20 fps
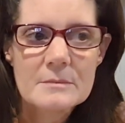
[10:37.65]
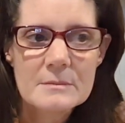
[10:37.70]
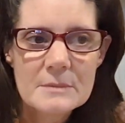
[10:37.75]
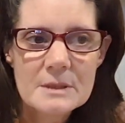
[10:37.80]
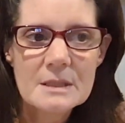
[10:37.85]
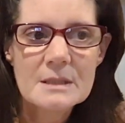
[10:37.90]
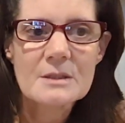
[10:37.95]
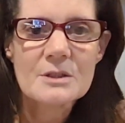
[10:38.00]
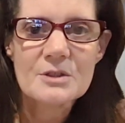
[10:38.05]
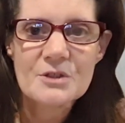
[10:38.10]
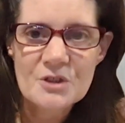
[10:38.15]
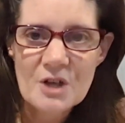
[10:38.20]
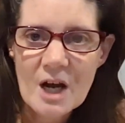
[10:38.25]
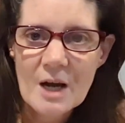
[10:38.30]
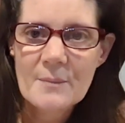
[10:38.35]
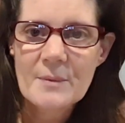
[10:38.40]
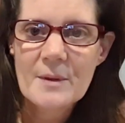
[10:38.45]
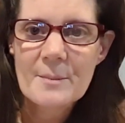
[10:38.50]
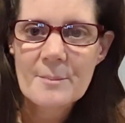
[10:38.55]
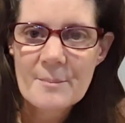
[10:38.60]
in the
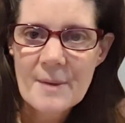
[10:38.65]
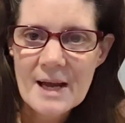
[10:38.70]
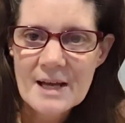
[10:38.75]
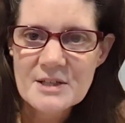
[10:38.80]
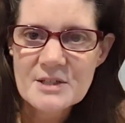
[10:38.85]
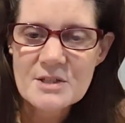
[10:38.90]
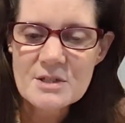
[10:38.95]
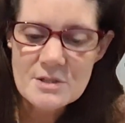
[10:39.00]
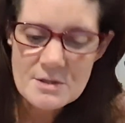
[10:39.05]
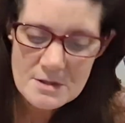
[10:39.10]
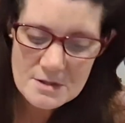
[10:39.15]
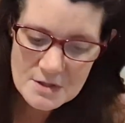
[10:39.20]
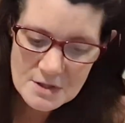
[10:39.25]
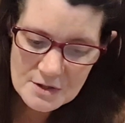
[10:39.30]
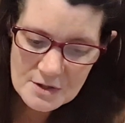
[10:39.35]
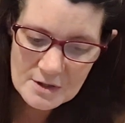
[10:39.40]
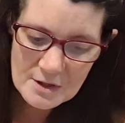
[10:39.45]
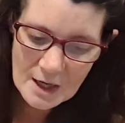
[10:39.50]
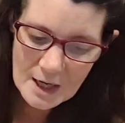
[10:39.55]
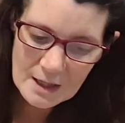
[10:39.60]
time that mattered so
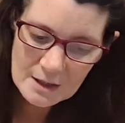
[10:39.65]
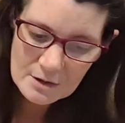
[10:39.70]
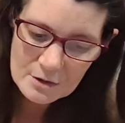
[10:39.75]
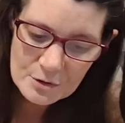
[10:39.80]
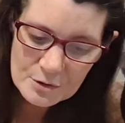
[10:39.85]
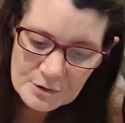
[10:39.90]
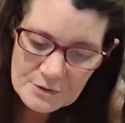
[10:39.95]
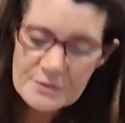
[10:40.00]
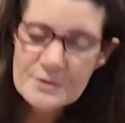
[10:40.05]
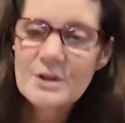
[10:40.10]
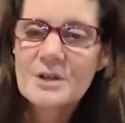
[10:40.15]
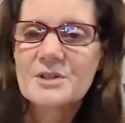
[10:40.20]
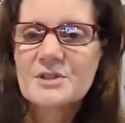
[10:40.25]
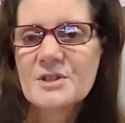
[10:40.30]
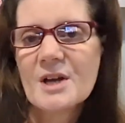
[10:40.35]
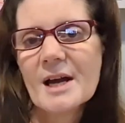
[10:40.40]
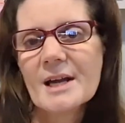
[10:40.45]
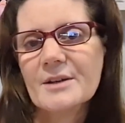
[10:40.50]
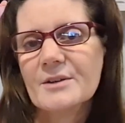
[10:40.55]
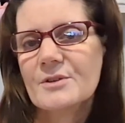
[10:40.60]
that I could have got
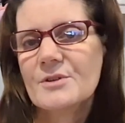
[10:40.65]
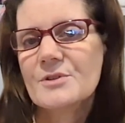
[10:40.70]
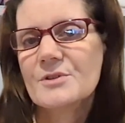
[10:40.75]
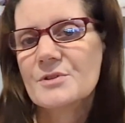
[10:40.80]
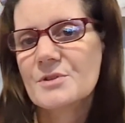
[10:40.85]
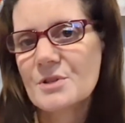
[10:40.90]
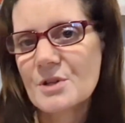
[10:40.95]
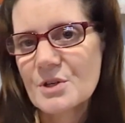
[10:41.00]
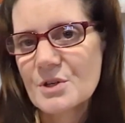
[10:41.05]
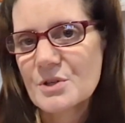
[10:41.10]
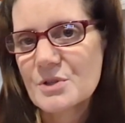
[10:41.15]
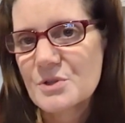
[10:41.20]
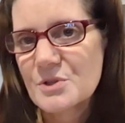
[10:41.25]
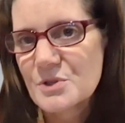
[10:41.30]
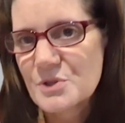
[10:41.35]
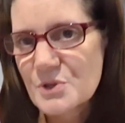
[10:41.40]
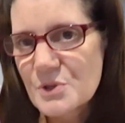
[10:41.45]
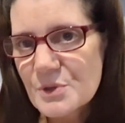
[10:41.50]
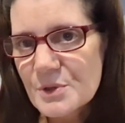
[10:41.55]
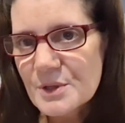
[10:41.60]
diagnosed
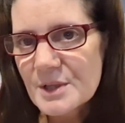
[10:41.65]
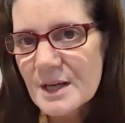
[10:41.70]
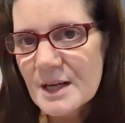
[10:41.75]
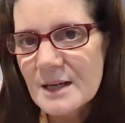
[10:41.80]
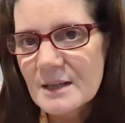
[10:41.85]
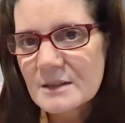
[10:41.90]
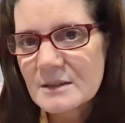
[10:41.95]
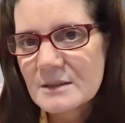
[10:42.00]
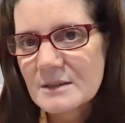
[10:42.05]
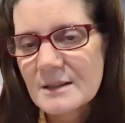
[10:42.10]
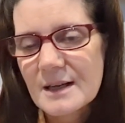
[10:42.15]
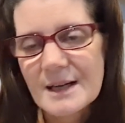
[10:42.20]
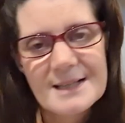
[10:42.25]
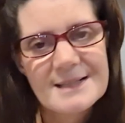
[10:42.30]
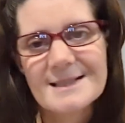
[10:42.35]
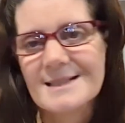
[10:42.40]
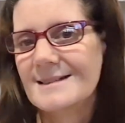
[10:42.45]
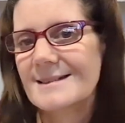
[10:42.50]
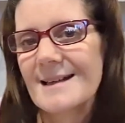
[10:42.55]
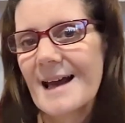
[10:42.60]
sooner, I
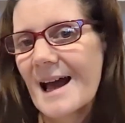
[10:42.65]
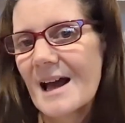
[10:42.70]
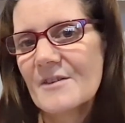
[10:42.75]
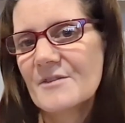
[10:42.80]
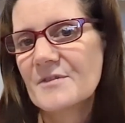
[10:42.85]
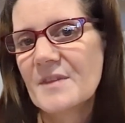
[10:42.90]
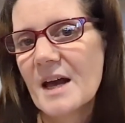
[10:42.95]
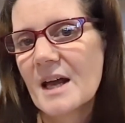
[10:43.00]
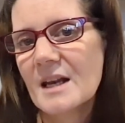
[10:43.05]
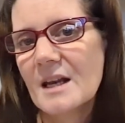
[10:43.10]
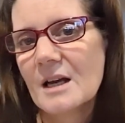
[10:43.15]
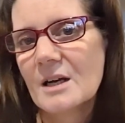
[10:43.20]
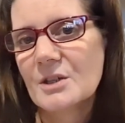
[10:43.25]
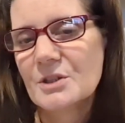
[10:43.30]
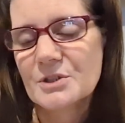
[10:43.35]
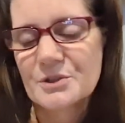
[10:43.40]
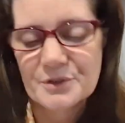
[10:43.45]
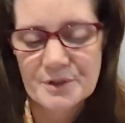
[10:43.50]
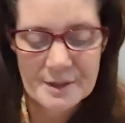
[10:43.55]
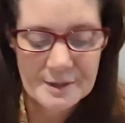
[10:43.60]
didn't have that
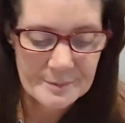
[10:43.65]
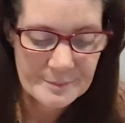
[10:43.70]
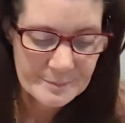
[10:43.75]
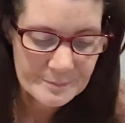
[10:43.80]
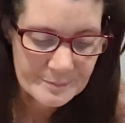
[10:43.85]
luxury.